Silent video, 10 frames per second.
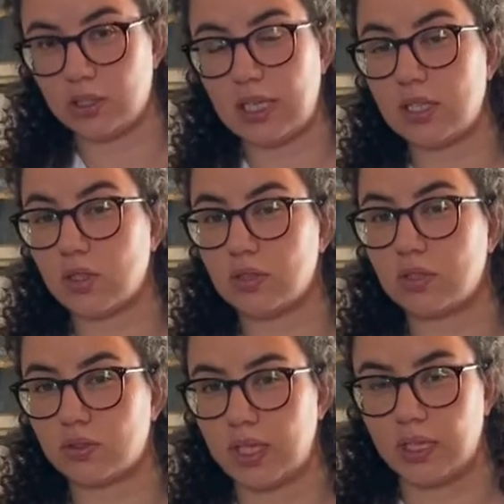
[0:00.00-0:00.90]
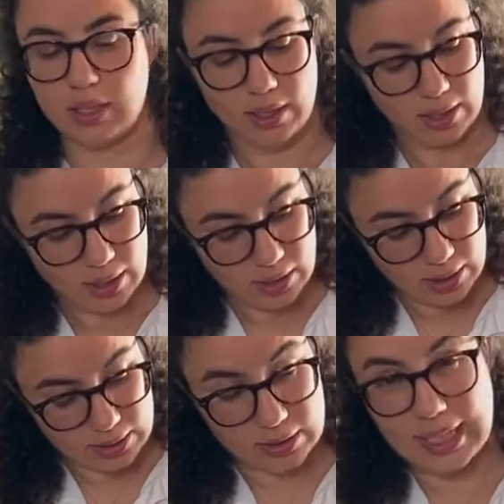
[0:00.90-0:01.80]
that is on the string.
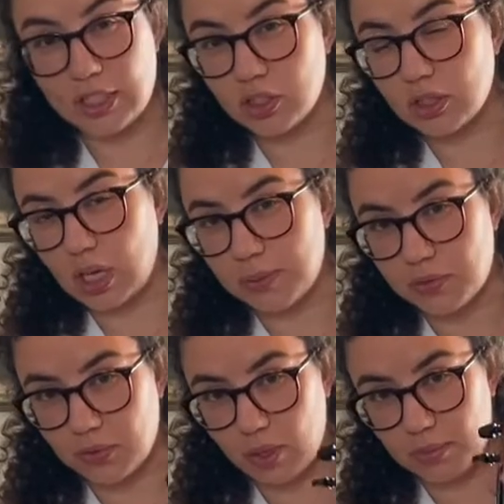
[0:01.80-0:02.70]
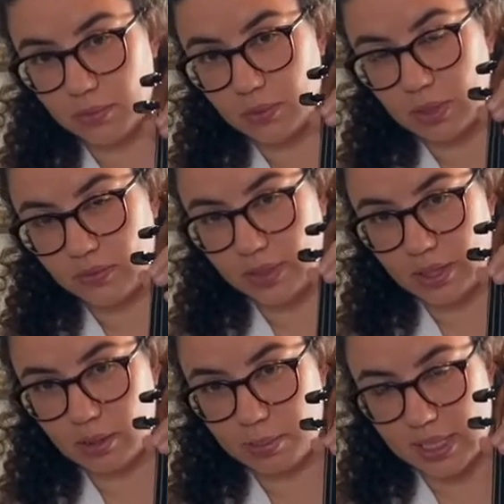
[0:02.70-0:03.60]
The tension comes from the
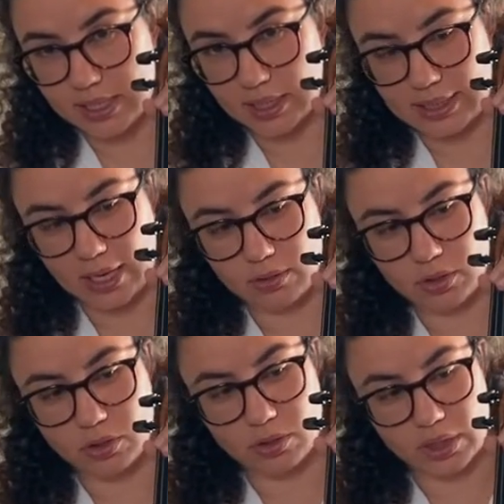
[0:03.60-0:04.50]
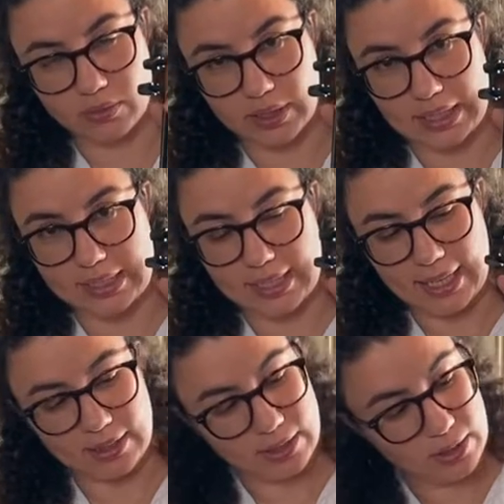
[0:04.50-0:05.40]
finger pressing down, so you're going to release
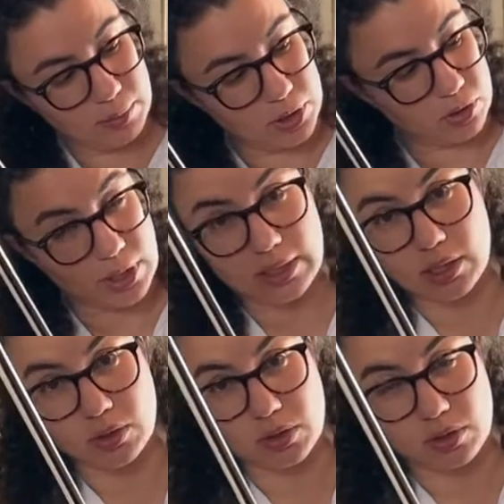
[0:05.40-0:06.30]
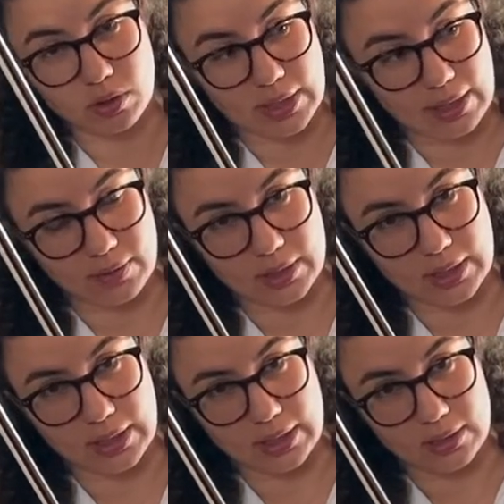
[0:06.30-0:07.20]
that, but you're not going to lose contact with
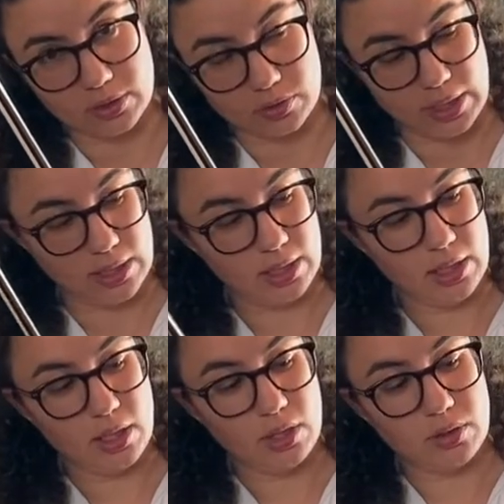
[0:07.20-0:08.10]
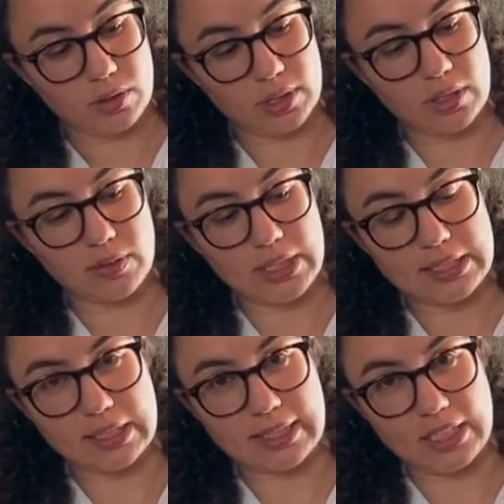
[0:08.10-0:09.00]
the string. You're going to
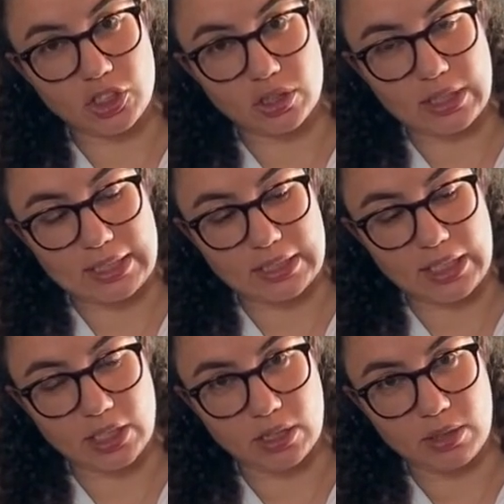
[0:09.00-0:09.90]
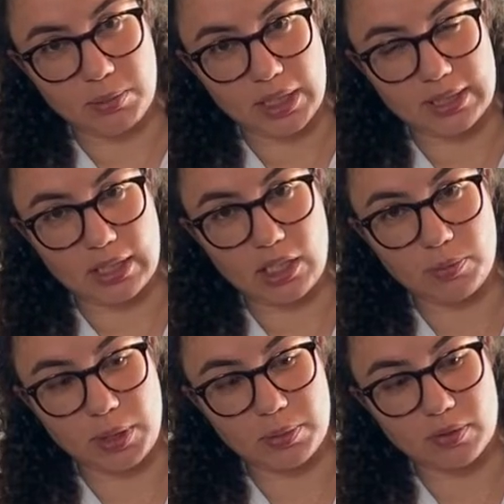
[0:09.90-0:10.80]
release the tension that's here, because a lot of
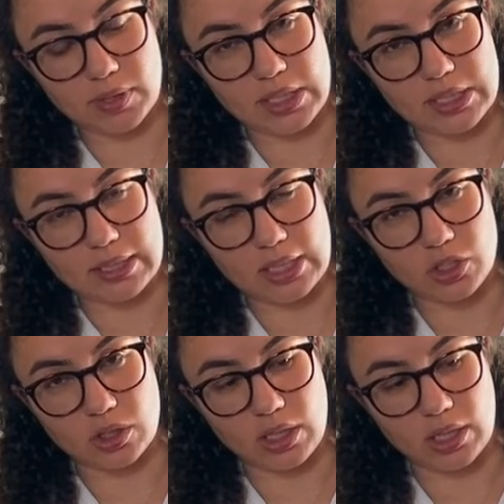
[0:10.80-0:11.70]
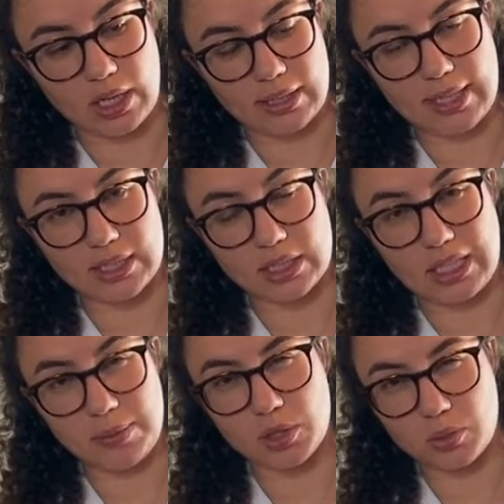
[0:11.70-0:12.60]
people release the tension here and they
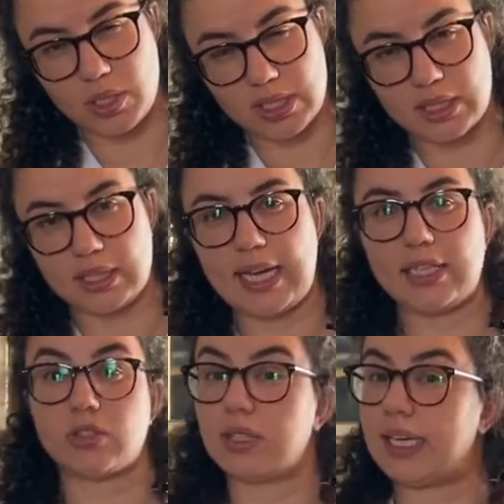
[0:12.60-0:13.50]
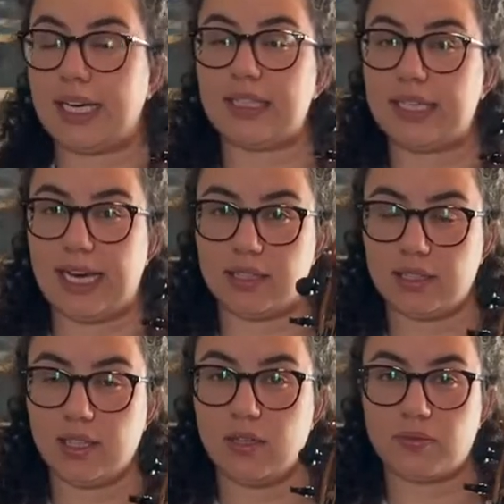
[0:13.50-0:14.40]
keep squeezing the neck so they can't
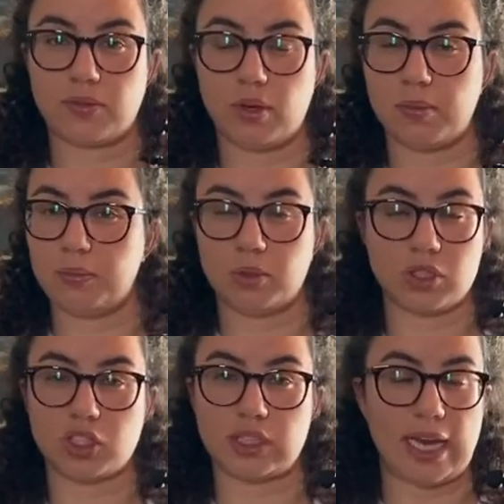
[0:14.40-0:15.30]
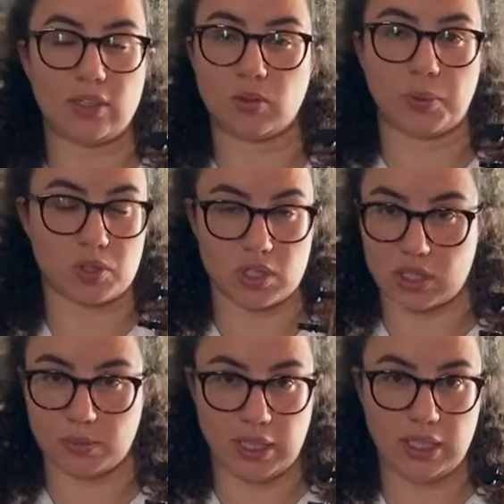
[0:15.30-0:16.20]
get from position A to
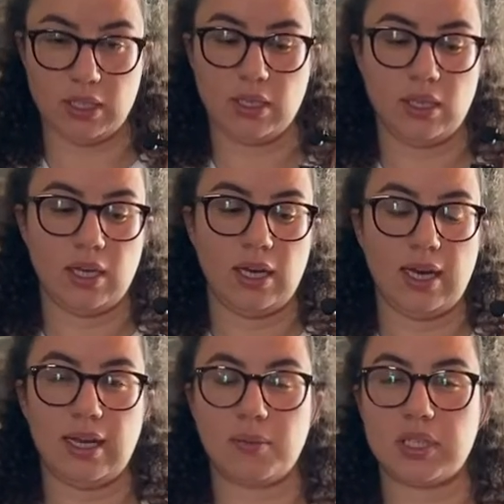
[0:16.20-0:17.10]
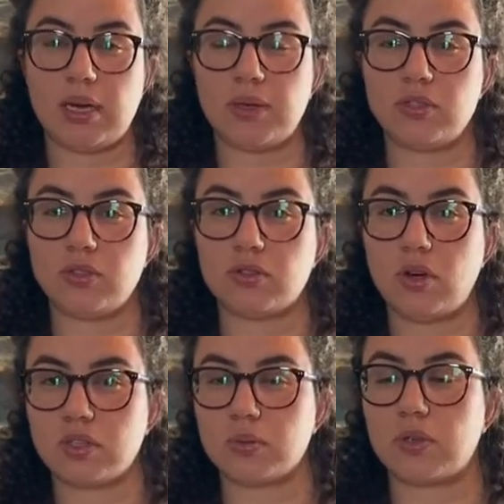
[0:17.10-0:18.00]
position B. And what I want you to
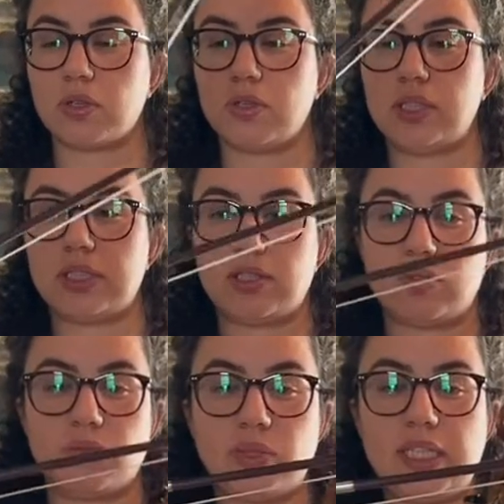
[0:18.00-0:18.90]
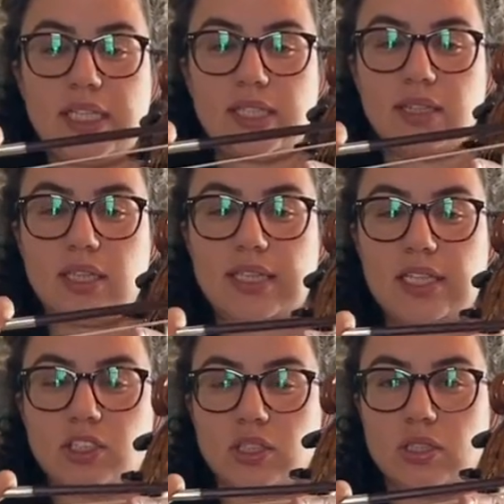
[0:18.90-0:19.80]
also work on is releasing the
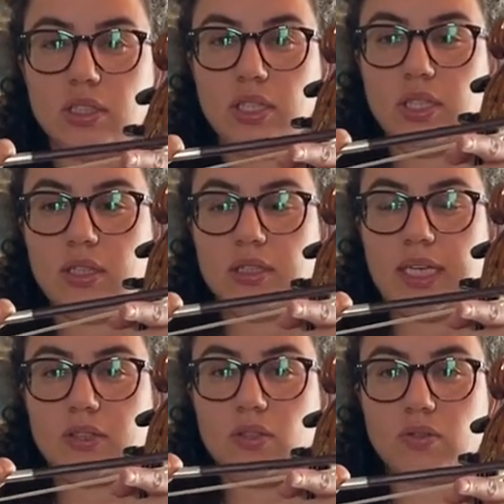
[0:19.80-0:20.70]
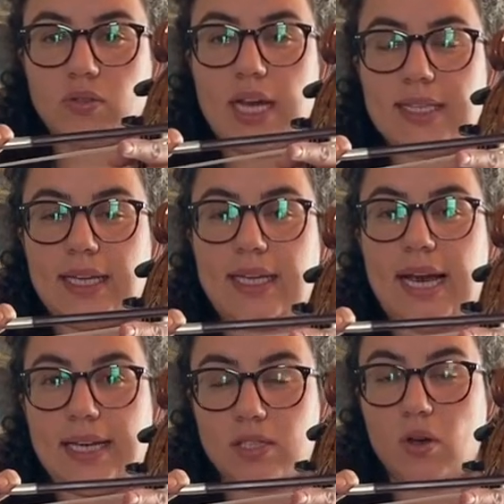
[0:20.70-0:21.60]
tension that your right hand
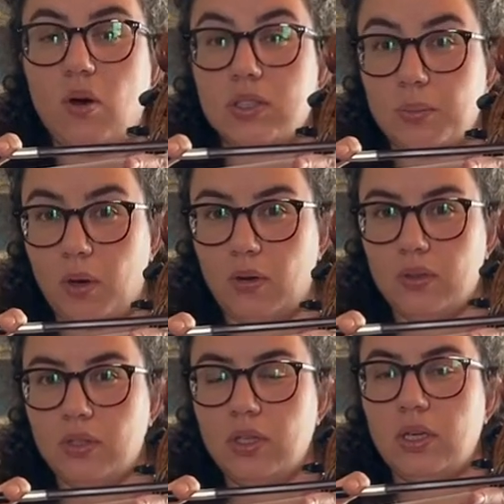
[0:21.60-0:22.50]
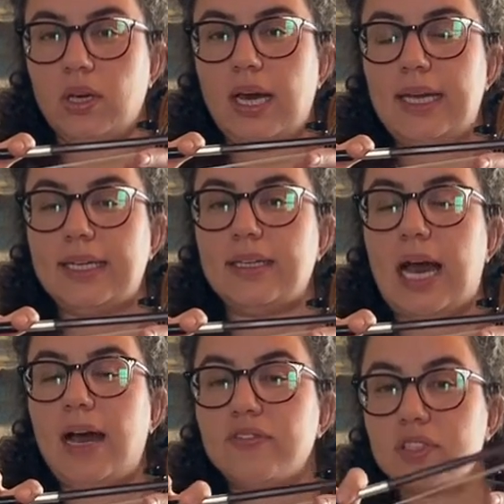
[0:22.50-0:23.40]
has on the bow. And then
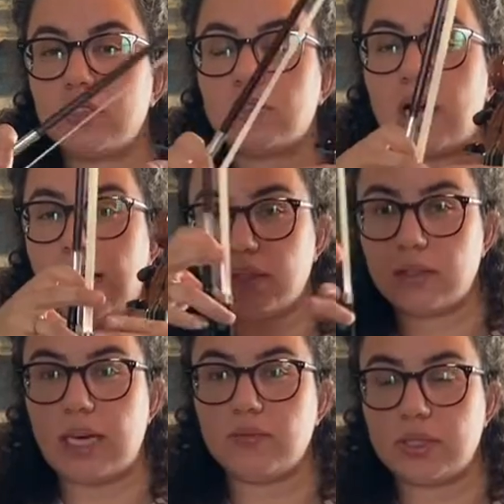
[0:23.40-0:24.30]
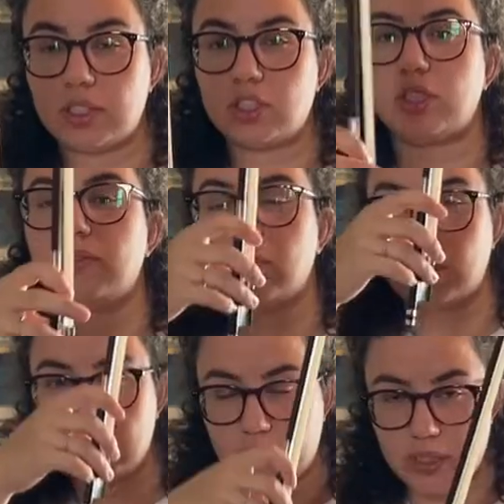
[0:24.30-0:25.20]
after you're done with the shift, you're
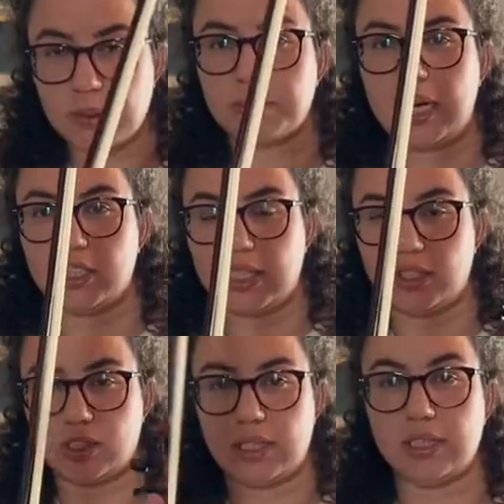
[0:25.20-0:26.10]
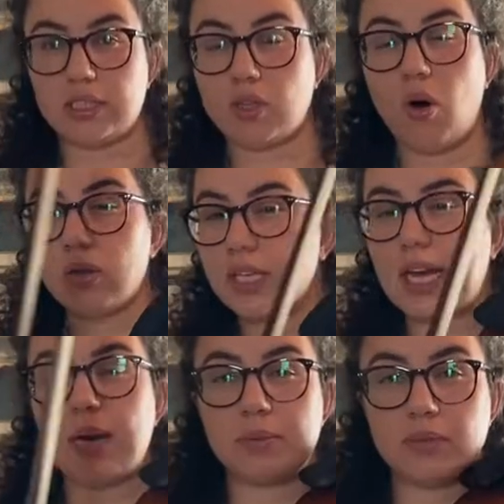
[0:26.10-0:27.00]
going to reapply tension. And it's all going to
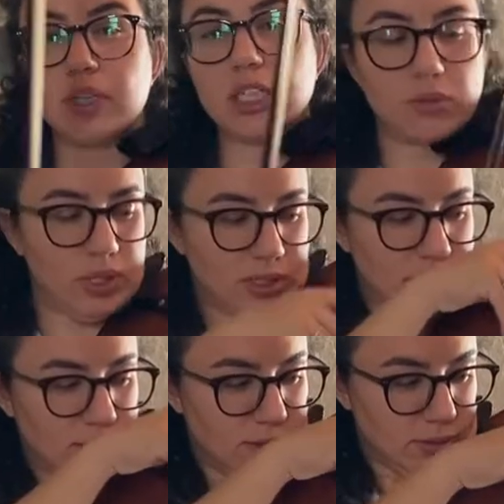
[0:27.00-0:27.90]
happen very quickly.